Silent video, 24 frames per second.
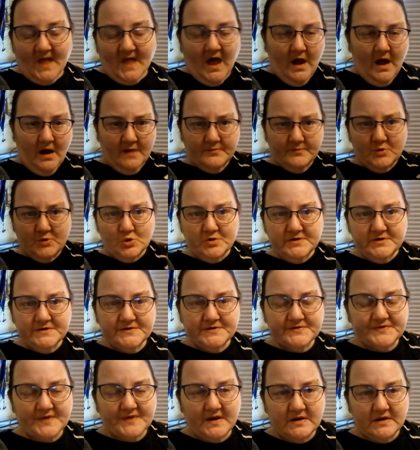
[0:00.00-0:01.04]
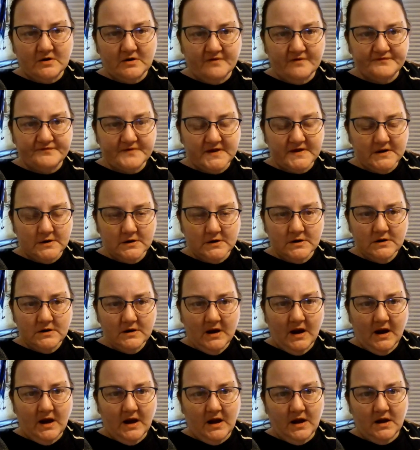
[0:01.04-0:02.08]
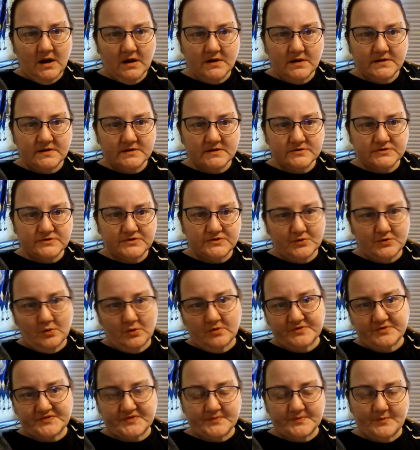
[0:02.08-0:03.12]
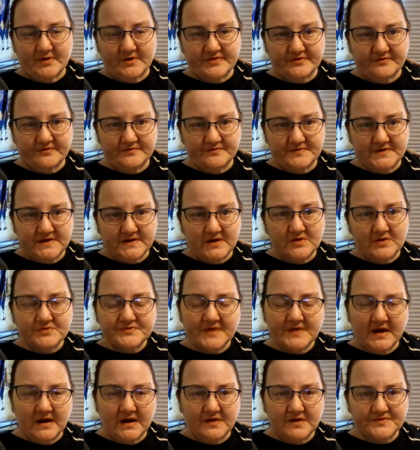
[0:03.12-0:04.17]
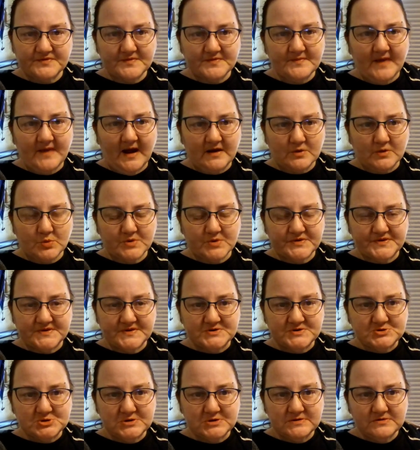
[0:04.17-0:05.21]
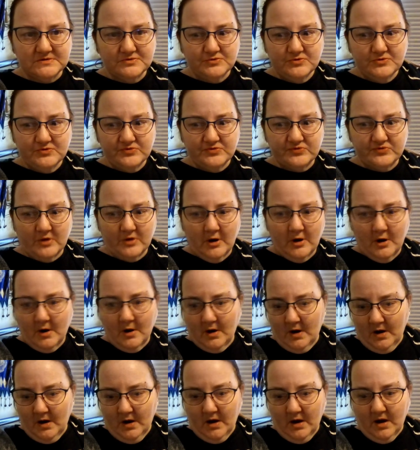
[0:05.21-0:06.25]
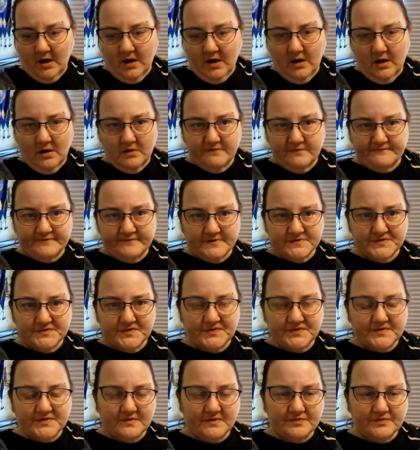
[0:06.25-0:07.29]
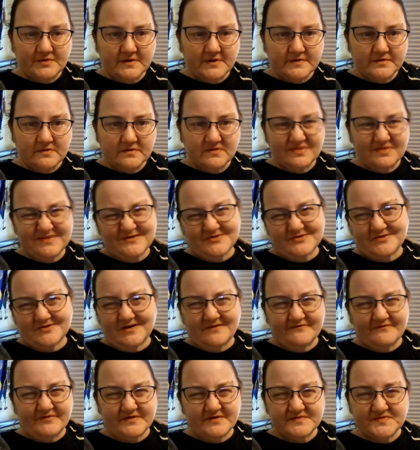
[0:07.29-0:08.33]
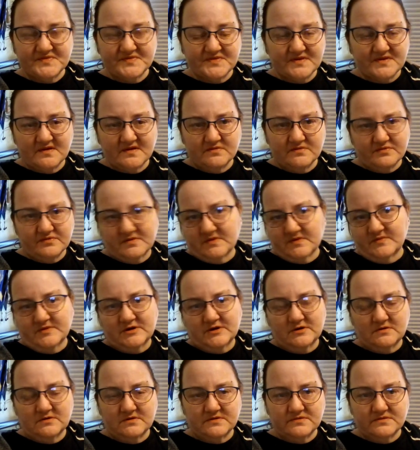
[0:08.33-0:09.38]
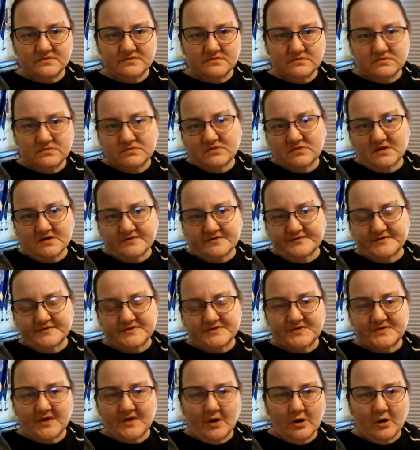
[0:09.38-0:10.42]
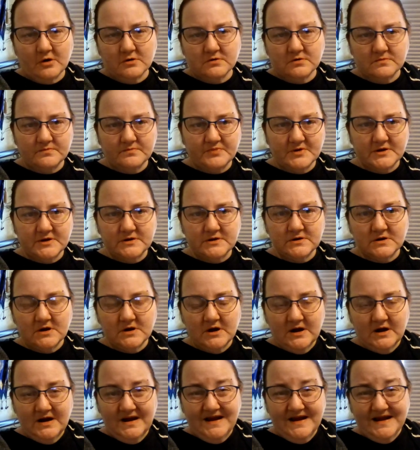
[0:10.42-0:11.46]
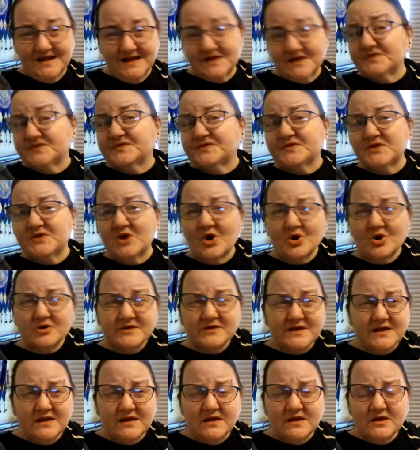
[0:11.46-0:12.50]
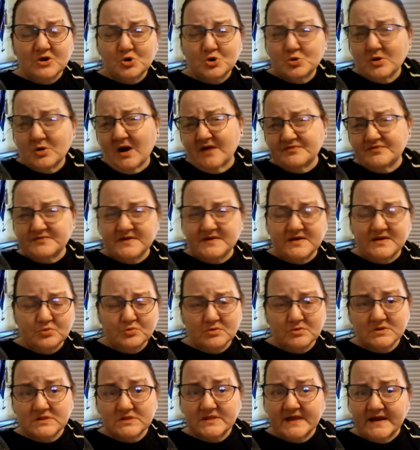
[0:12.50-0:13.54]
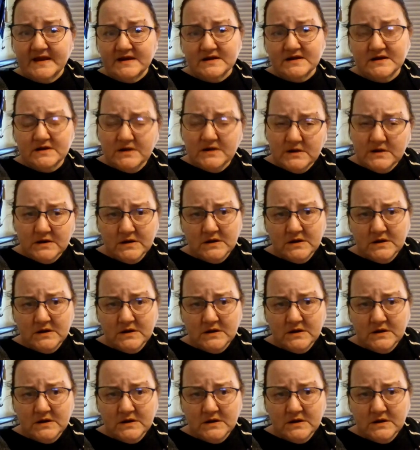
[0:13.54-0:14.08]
I'm going to sign off here and do some other videos. I have some acquisitions and fun stuff. Like, they're not fun stuff. I mean, none of it's yarn, but it is yarny, crafty related.